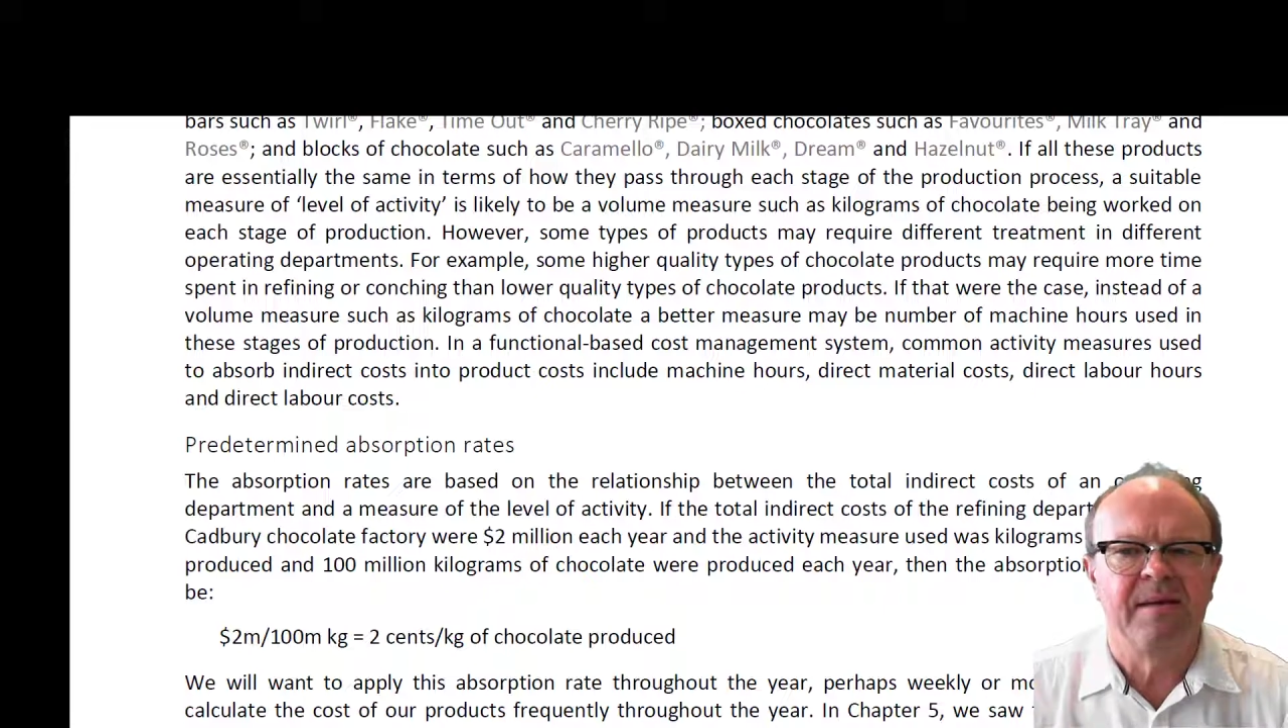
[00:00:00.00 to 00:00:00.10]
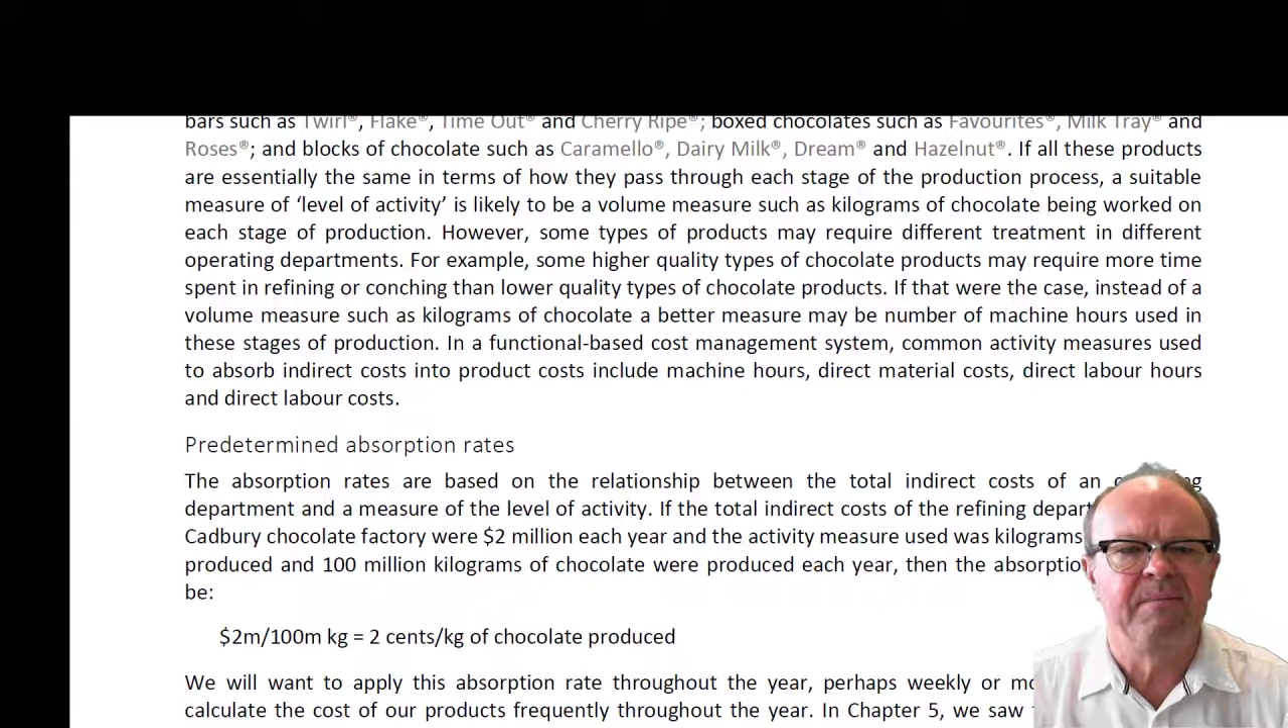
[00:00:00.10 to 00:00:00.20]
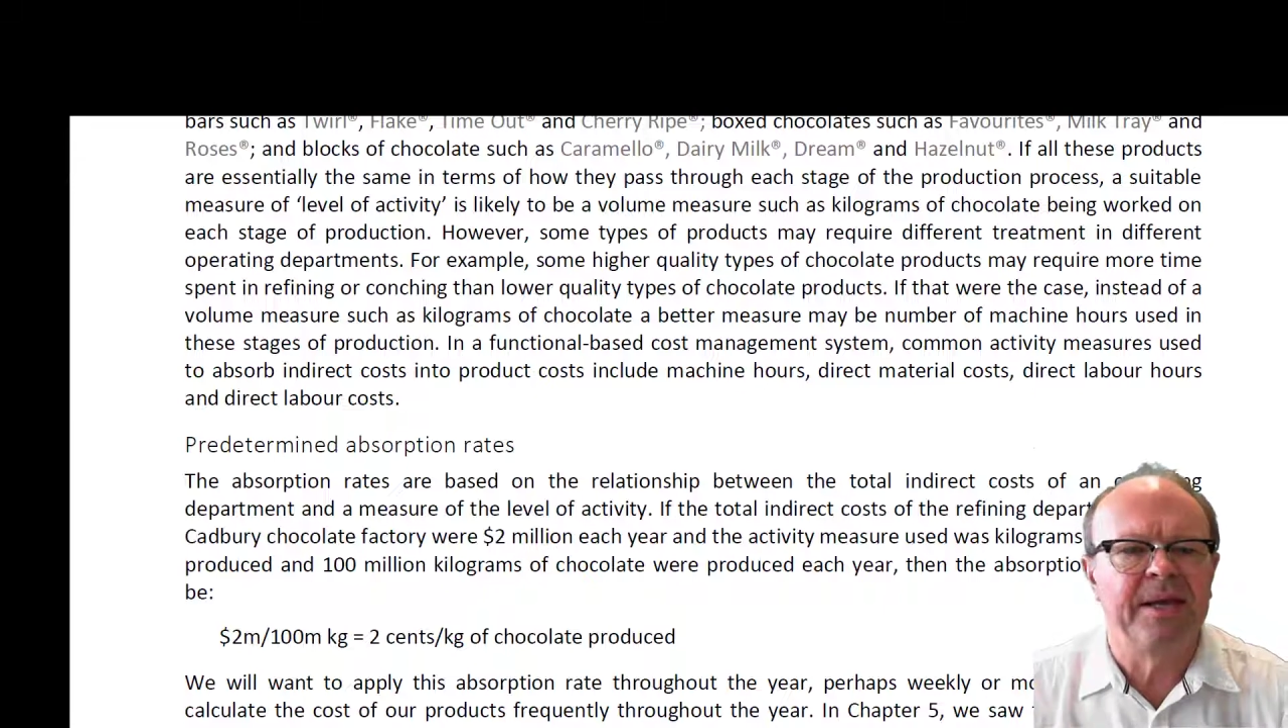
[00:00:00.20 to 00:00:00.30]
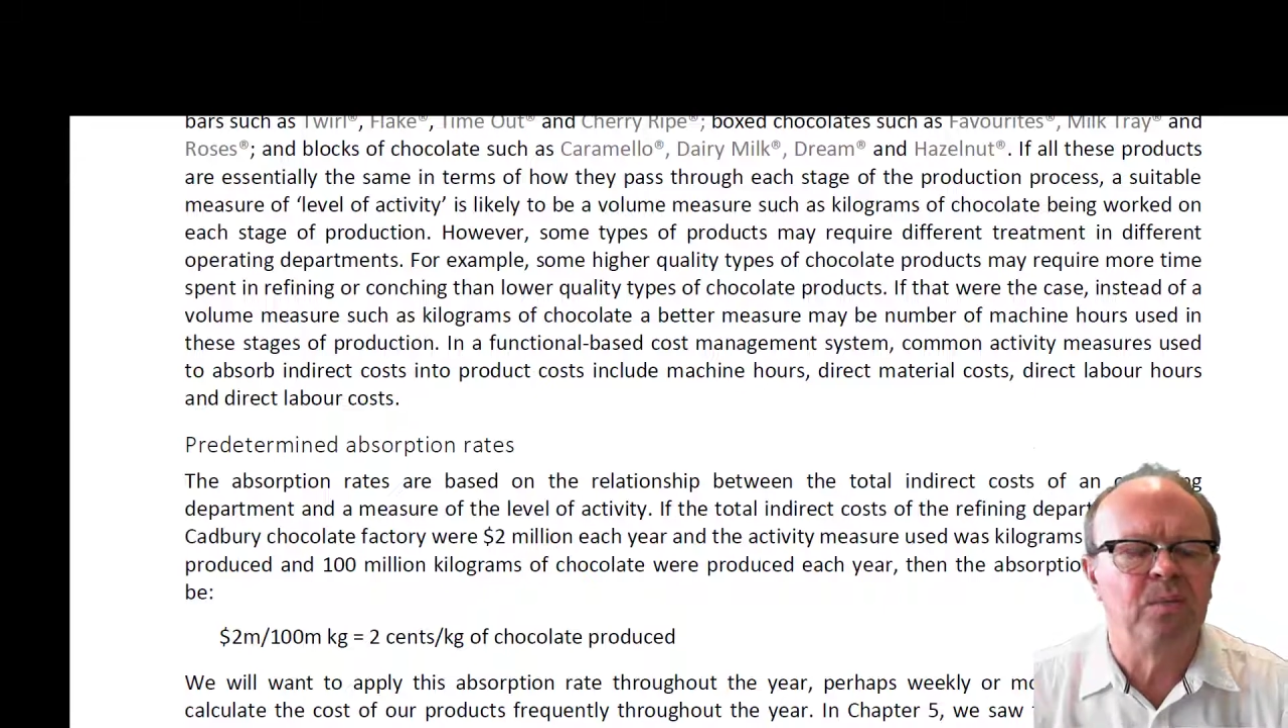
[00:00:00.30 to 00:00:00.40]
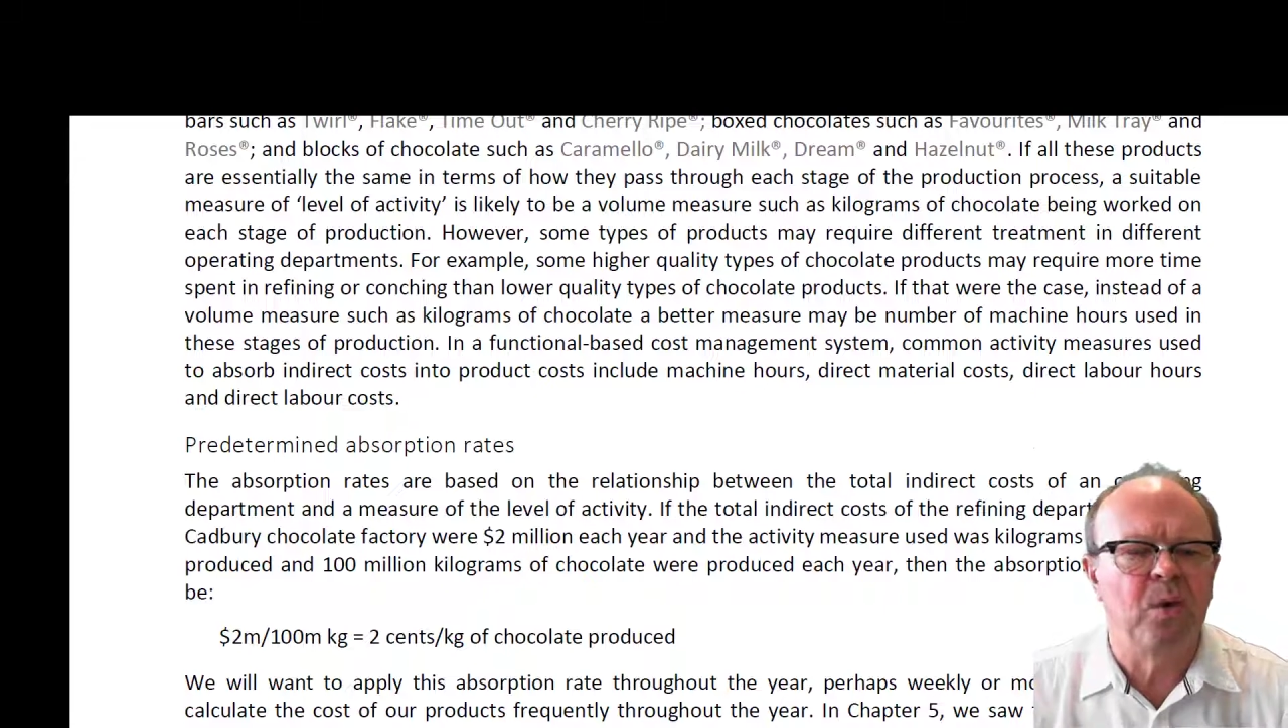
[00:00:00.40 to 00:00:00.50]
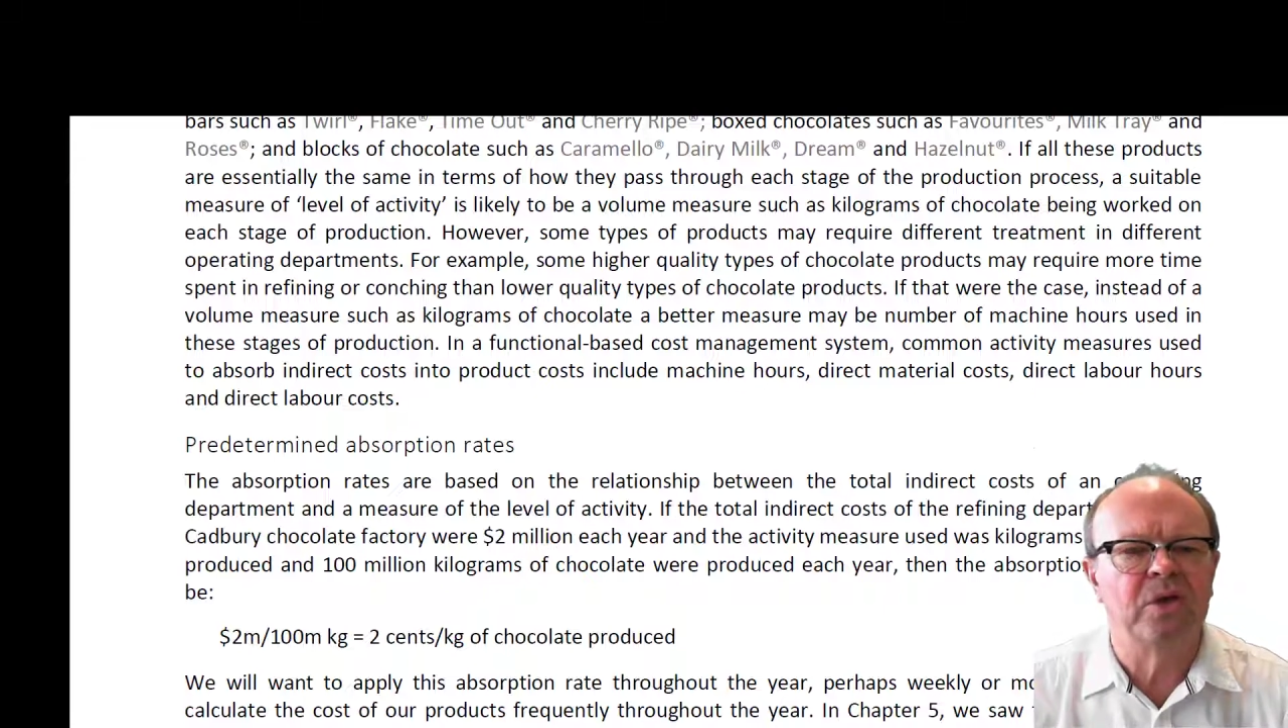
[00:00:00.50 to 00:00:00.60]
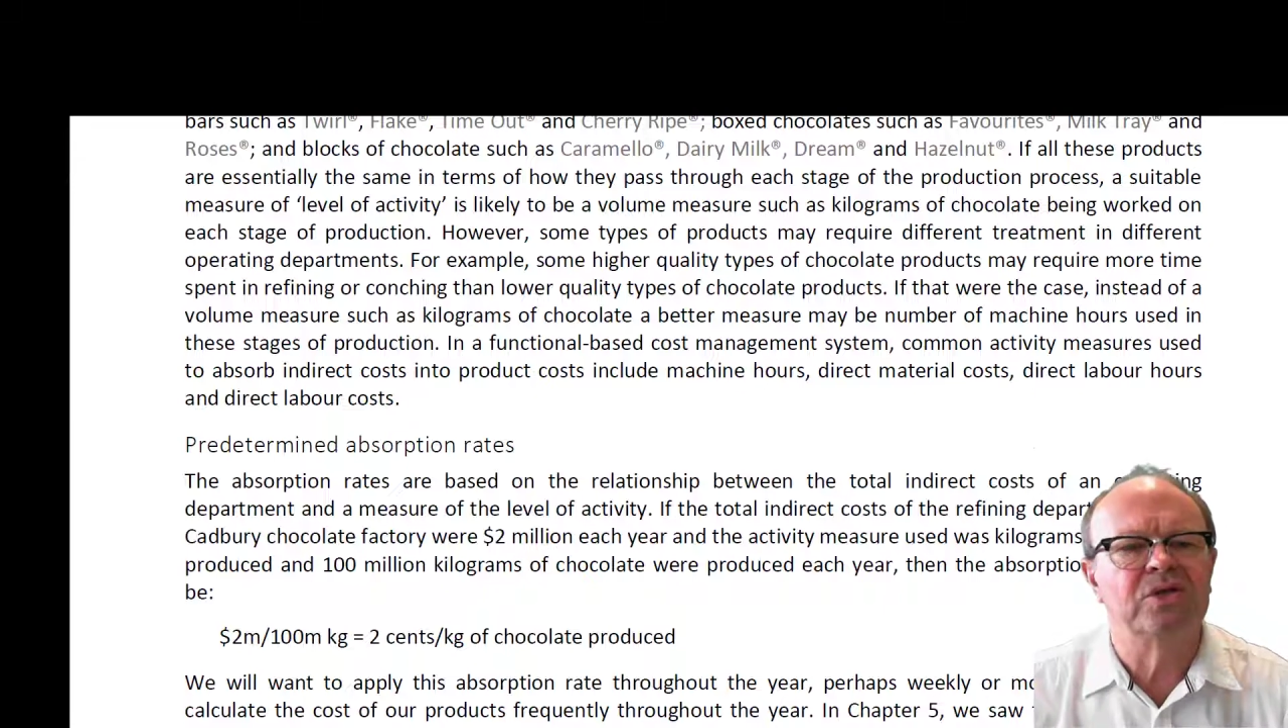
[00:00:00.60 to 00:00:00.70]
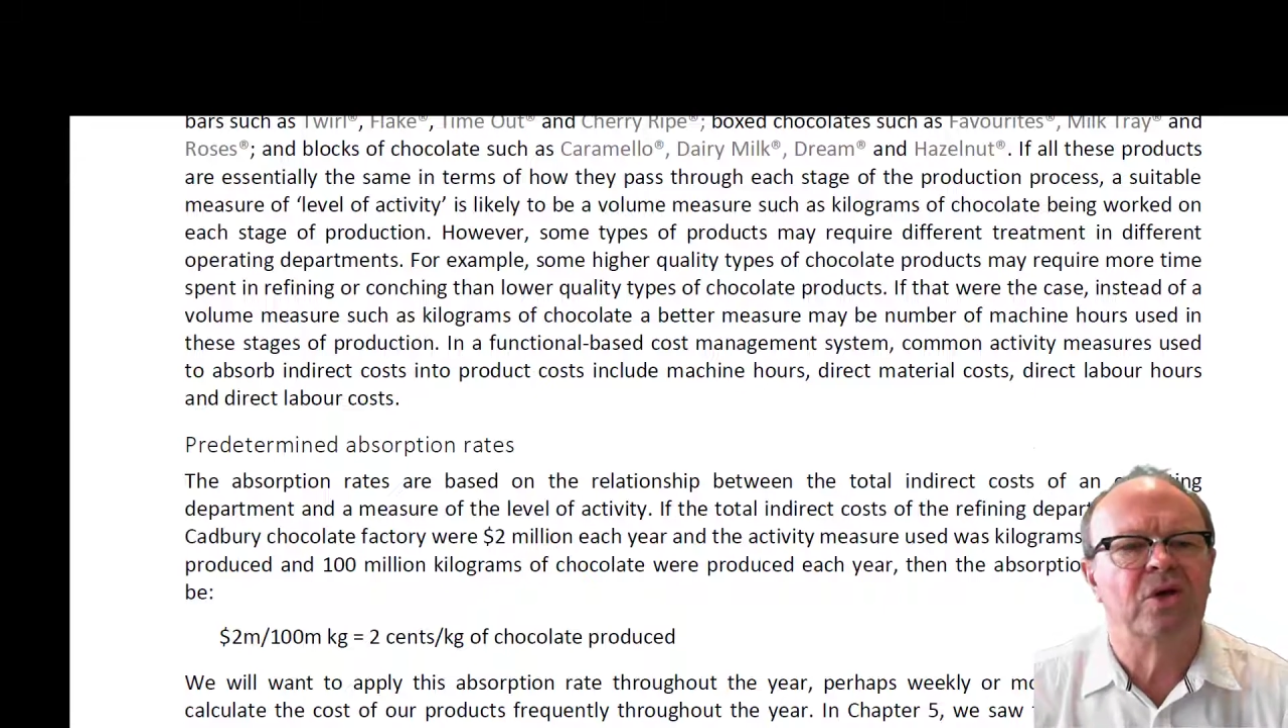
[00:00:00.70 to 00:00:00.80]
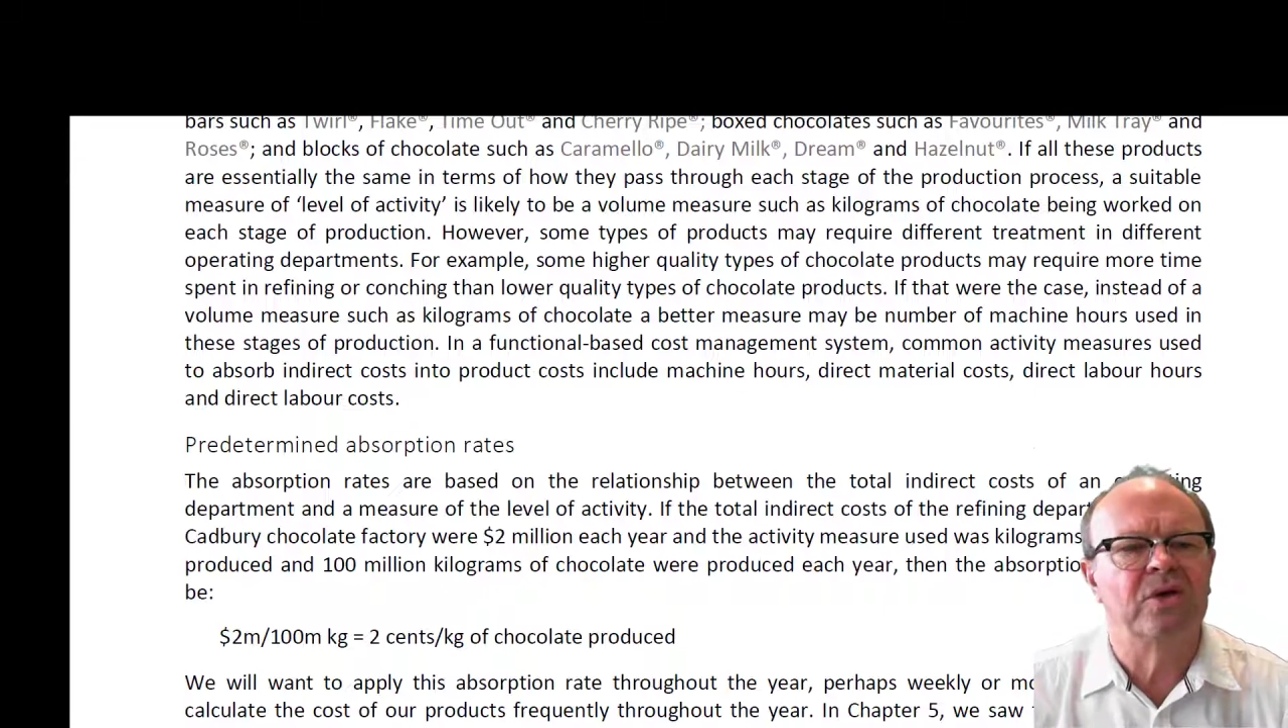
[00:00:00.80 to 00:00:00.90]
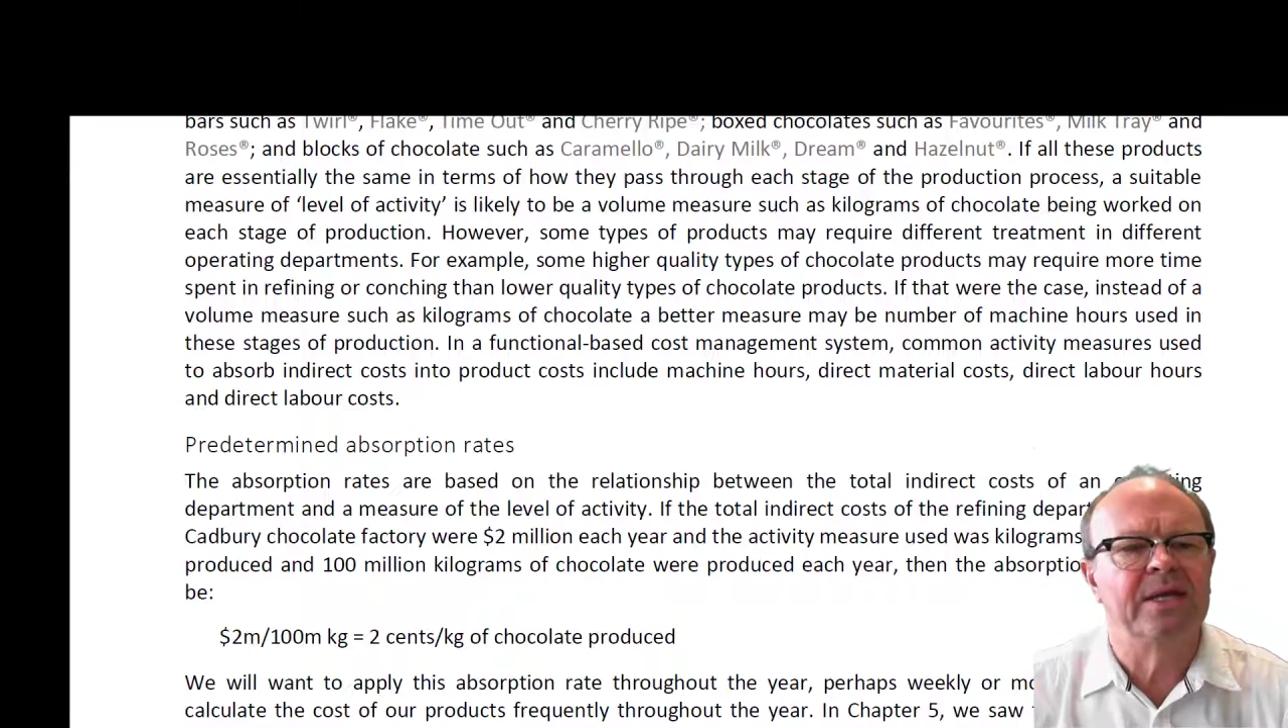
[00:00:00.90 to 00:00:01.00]
being
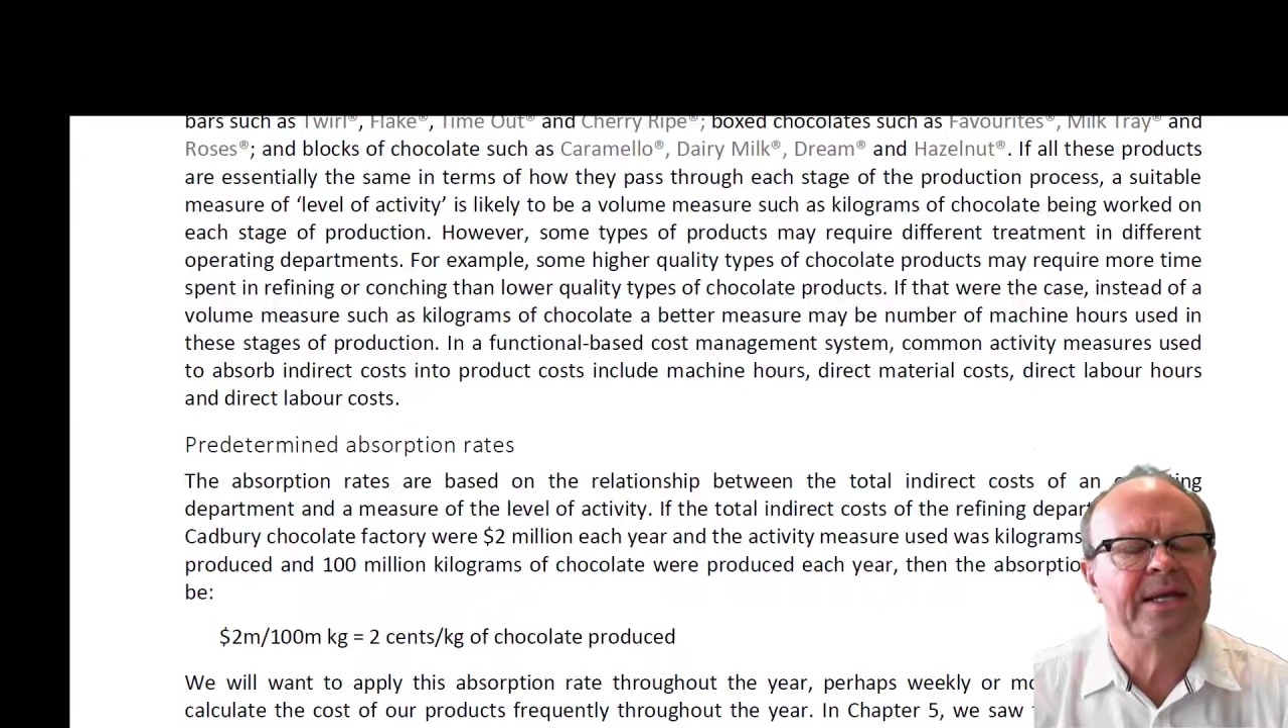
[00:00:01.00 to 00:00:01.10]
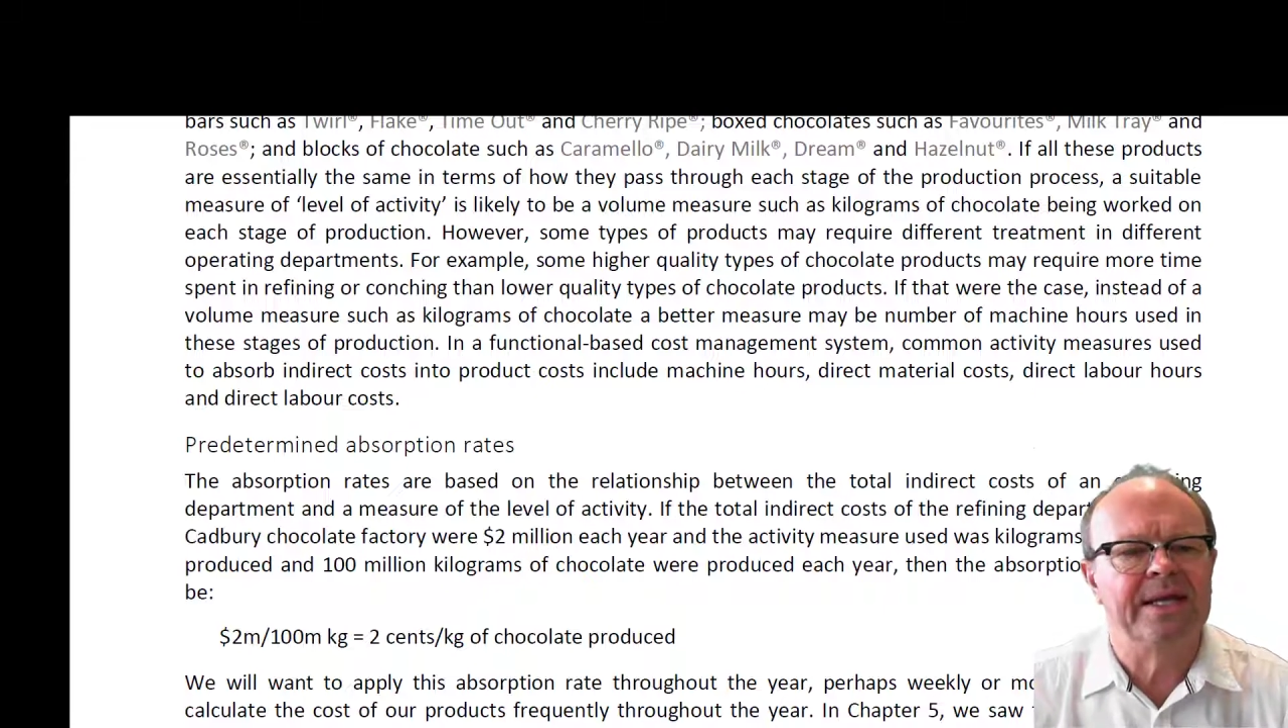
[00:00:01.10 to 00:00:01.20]
worked on